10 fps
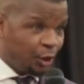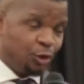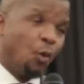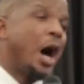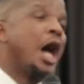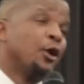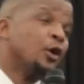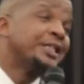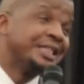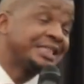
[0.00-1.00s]
you are
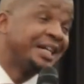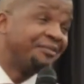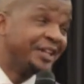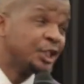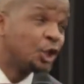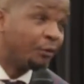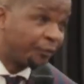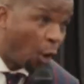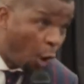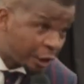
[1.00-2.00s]
not the servant of
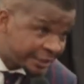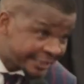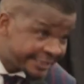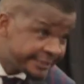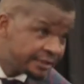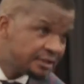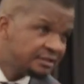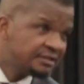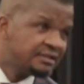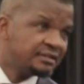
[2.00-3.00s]
God.
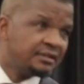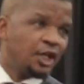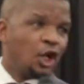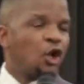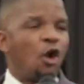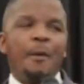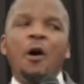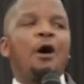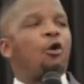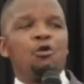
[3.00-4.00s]
Noma
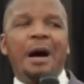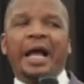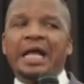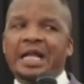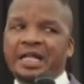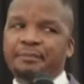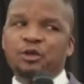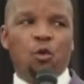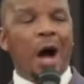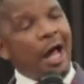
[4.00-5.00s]
ungakhuluma ngelimi,
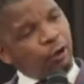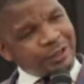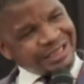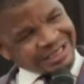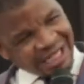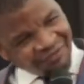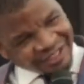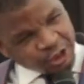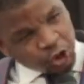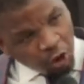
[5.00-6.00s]
you are not the
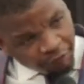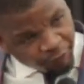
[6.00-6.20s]
servant of